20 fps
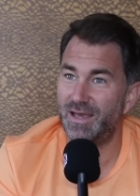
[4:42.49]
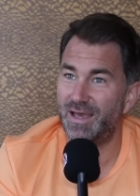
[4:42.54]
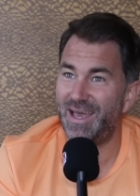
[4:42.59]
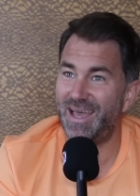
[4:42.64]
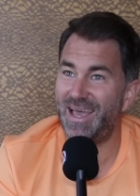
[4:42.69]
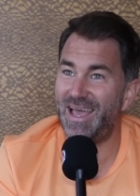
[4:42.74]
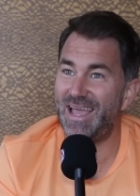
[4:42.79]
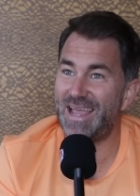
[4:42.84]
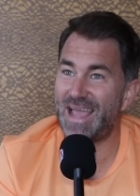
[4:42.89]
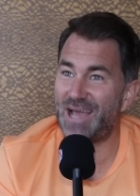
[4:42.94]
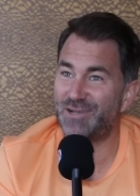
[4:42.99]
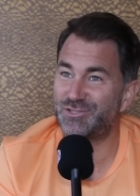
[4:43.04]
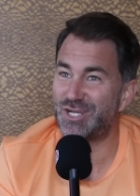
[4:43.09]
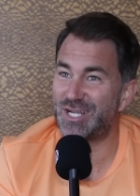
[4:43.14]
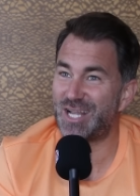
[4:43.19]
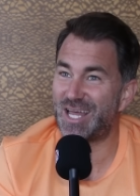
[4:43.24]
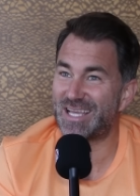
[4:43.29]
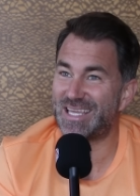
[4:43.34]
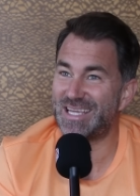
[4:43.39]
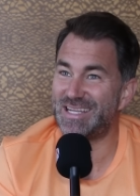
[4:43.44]
Hey, how'd you
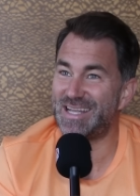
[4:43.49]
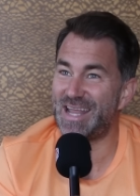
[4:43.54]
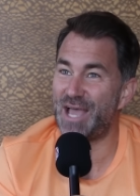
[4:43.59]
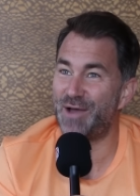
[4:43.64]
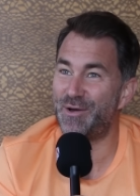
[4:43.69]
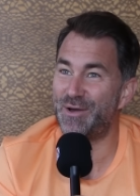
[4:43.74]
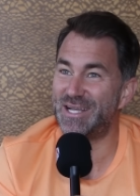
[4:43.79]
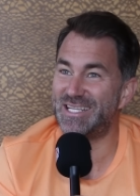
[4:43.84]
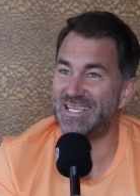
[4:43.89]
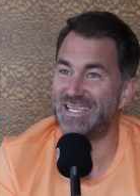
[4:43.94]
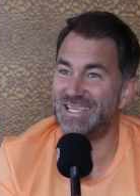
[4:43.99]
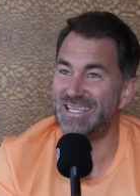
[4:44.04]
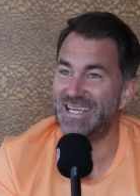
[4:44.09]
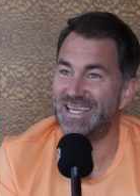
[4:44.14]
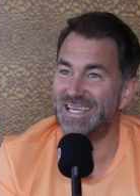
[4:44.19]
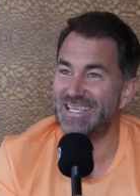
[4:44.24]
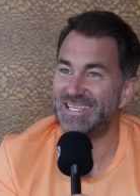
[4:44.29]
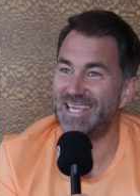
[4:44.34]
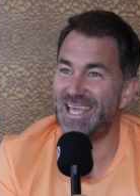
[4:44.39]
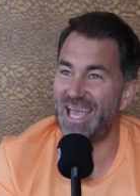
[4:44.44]
like it now, Eddie?
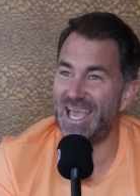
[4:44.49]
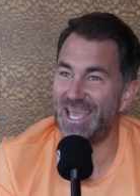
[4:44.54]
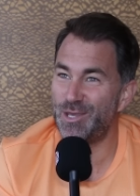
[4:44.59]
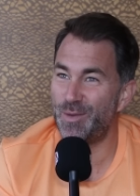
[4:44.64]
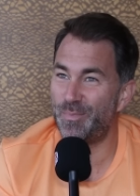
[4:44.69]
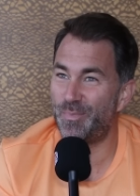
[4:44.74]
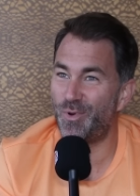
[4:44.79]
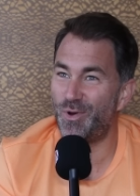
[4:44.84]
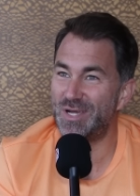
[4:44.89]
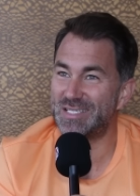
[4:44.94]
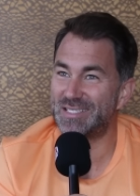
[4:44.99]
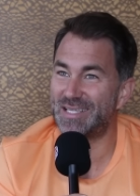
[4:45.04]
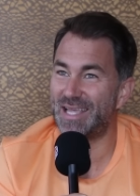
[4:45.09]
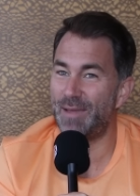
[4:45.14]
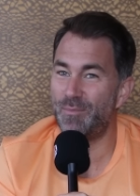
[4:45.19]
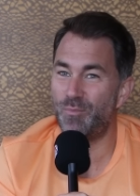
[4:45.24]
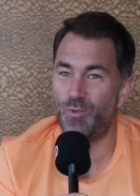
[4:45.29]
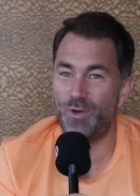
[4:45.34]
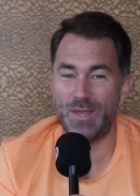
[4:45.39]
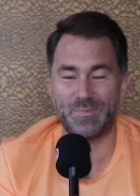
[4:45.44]
Yeah, your boy's
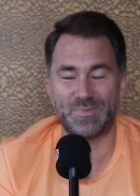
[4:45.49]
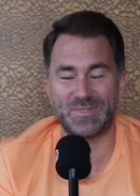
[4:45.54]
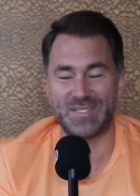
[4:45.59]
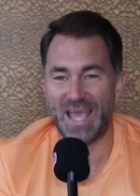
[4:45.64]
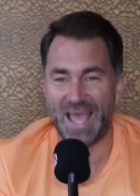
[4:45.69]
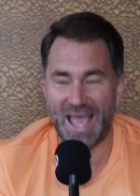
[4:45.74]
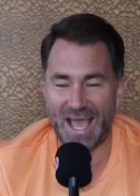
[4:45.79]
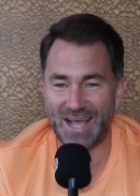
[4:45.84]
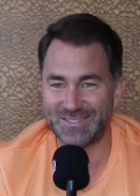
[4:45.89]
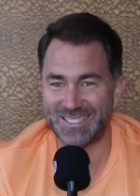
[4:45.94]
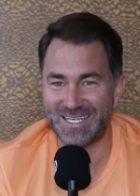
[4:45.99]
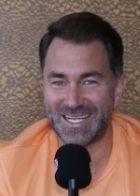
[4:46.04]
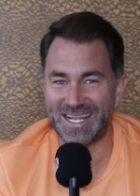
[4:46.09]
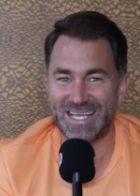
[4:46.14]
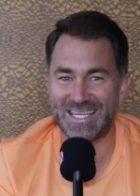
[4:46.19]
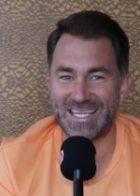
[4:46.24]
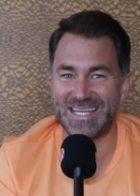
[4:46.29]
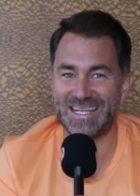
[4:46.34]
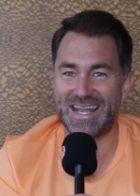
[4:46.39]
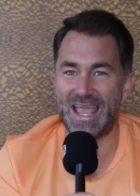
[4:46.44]
getting whipped. How'd you
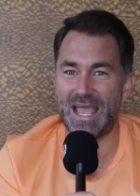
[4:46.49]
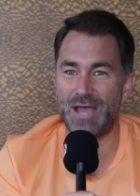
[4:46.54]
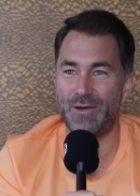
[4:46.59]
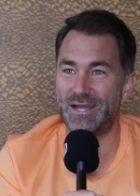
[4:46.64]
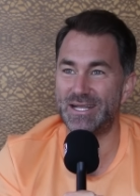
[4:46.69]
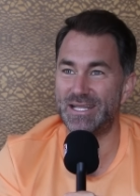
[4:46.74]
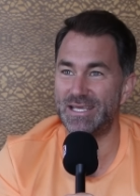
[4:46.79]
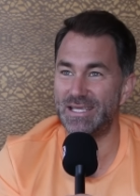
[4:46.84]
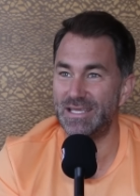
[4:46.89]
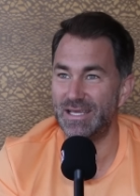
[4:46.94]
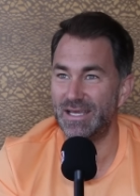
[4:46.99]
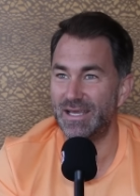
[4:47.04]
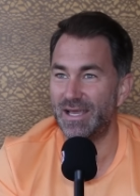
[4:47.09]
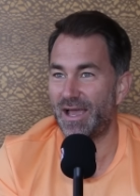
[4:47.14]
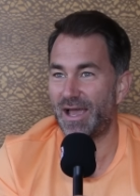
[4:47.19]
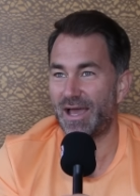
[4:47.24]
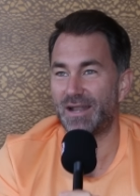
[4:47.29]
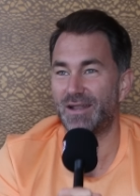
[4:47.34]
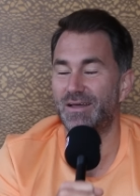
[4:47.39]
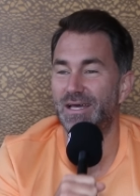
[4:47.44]
like it now, Eddie?
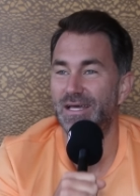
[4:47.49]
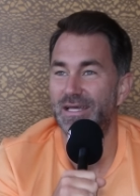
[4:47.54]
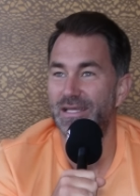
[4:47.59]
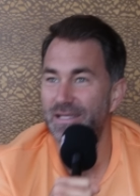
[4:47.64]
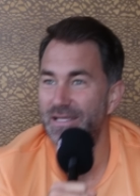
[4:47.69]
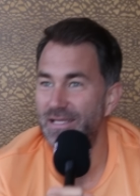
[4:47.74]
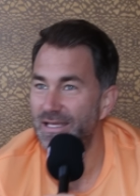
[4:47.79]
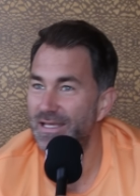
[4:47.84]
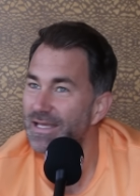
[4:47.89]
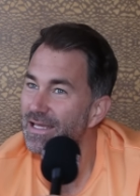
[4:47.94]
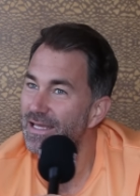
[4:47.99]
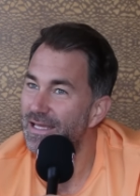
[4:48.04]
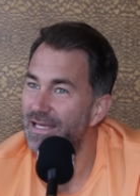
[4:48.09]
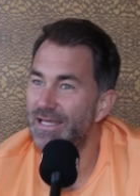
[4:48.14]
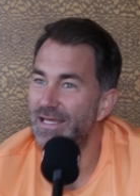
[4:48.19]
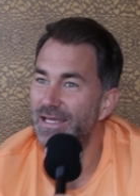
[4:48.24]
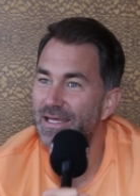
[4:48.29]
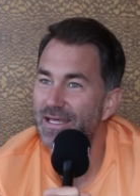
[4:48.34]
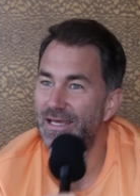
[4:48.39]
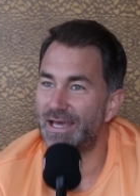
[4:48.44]
And like,
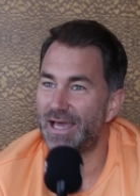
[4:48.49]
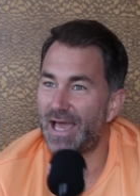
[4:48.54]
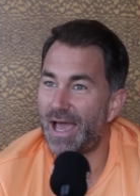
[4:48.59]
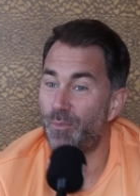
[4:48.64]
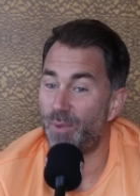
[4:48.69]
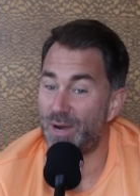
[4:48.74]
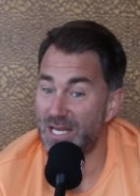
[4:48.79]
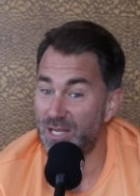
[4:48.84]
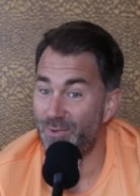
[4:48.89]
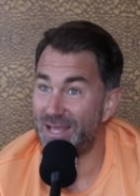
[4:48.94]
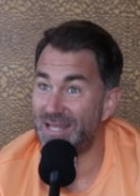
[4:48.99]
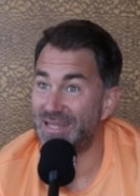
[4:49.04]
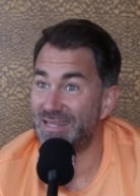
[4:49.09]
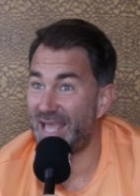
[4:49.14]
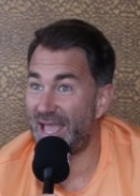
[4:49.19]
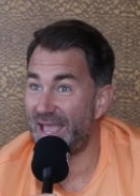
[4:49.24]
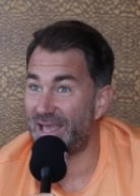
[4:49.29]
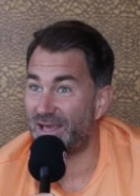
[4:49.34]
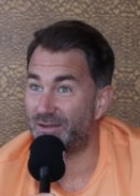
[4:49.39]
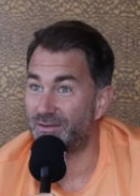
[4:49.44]
and when he went
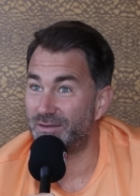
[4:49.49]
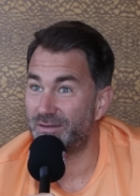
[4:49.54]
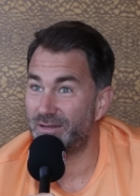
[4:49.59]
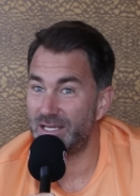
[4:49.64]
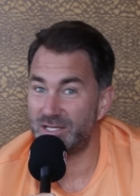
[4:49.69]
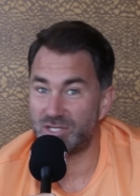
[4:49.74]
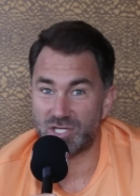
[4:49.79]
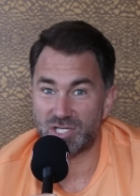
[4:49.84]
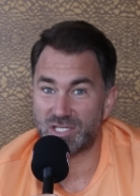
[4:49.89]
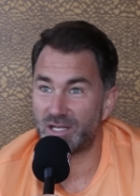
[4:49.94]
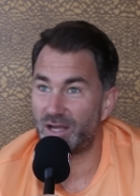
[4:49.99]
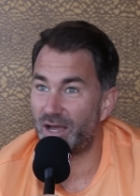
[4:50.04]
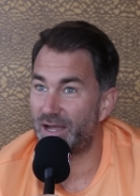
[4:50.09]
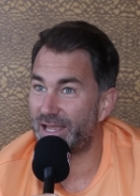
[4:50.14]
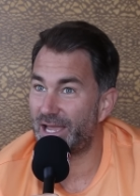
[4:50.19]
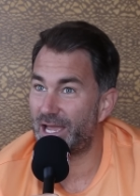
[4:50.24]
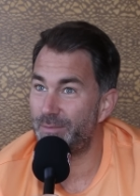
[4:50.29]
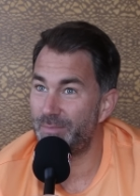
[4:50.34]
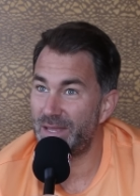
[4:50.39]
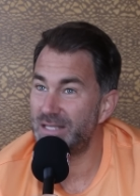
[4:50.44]
down, he just started
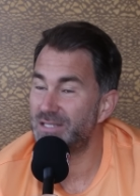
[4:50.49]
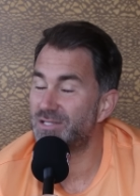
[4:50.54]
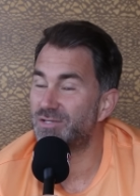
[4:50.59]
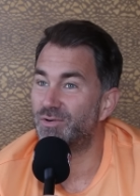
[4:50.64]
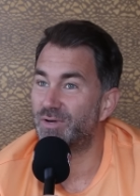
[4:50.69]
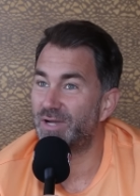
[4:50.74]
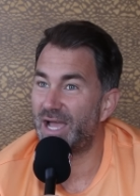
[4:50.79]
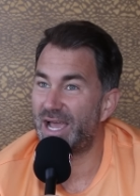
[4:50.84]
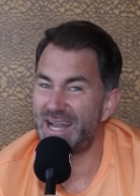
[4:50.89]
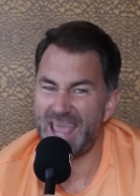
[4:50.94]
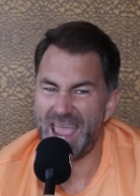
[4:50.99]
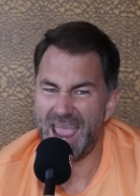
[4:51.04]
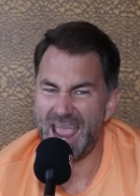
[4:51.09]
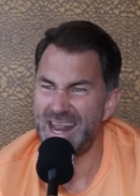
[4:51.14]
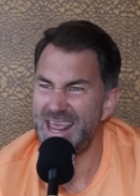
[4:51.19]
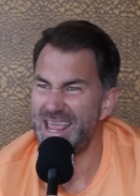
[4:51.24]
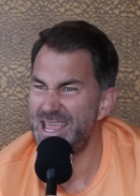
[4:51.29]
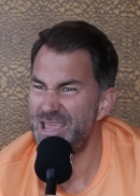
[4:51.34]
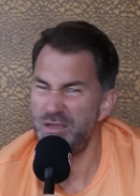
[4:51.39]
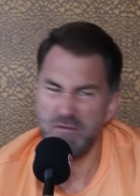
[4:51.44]
going mental, going,
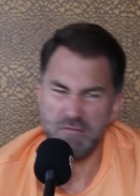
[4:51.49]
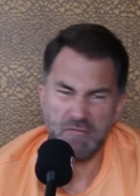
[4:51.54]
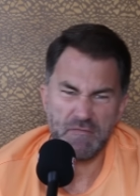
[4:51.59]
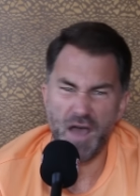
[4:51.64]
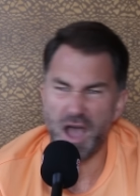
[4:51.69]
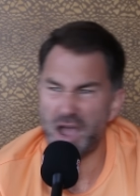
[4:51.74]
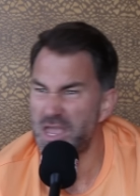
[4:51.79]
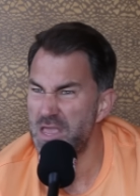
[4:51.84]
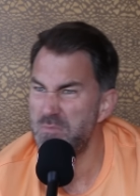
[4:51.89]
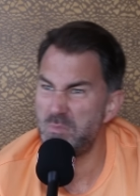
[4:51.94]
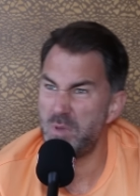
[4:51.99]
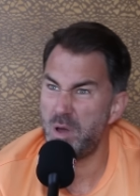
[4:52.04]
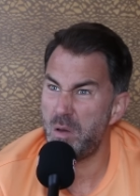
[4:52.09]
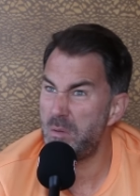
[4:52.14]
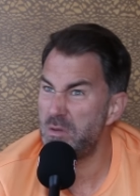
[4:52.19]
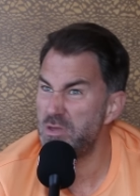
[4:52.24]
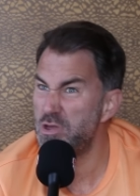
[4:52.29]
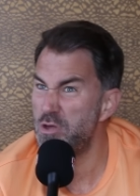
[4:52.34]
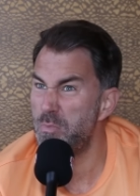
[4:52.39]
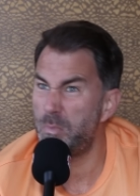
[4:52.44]
Eddie, you fucking
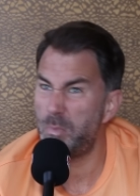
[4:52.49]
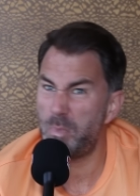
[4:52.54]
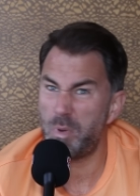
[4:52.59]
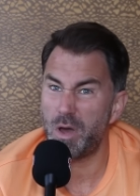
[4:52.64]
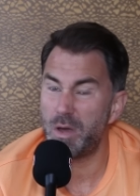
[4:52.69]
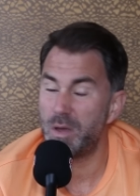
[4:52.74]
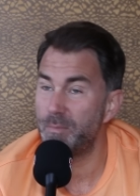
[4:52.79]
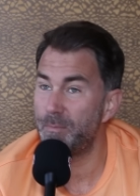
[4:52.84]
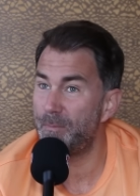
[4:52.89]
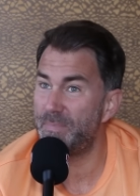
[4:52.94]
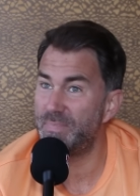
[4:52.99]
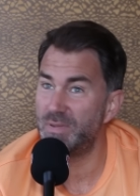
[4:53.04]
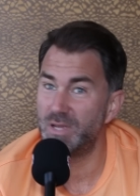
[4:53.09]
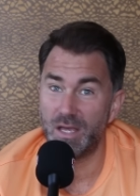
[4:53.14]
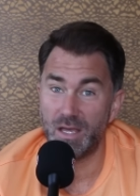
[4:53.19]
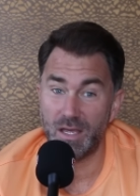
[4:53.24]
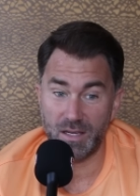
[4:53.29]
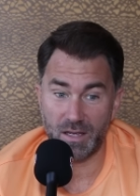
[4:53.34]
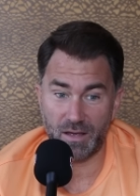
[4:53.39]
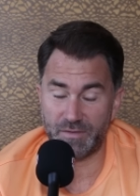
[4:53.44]
mama, you put.
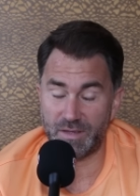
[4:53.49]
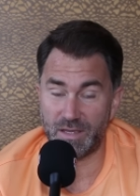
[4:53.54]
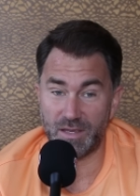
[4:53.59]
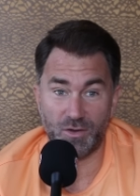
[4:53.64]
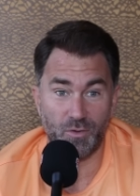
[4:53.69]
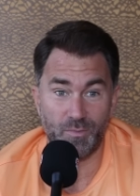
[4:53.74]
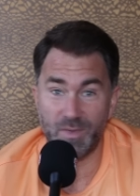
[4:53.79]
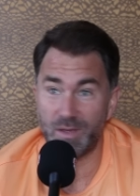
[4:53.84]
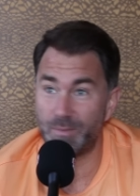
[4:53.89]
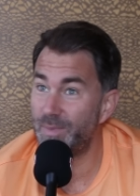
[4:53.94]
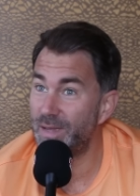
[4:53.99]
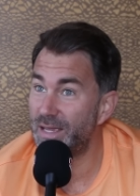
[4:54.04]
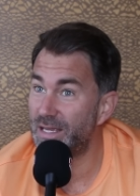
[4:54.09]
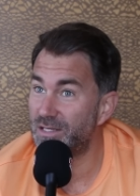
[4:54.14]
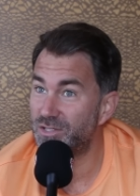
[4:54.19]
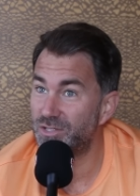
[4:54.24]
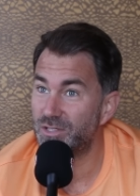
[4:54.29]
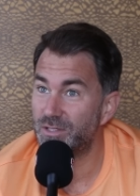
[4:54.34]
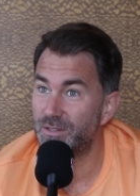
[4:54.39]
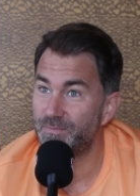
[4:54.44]
I think he called me a
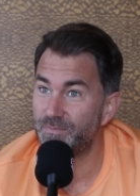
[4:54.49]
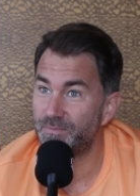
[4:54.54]
bitch.